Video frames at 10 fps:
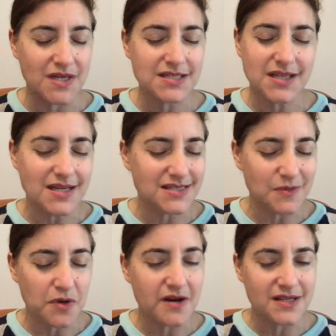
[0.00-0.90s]
to slice
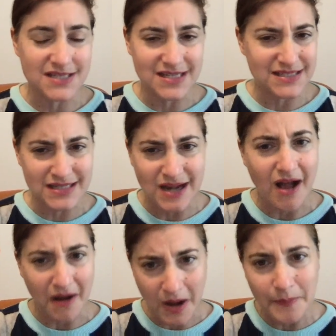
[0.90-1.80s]
it where this is not
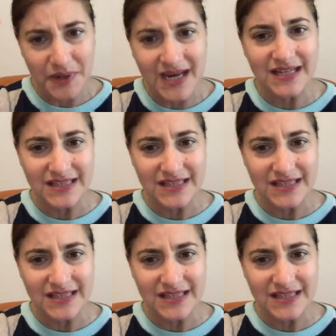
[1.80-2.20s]
complicated.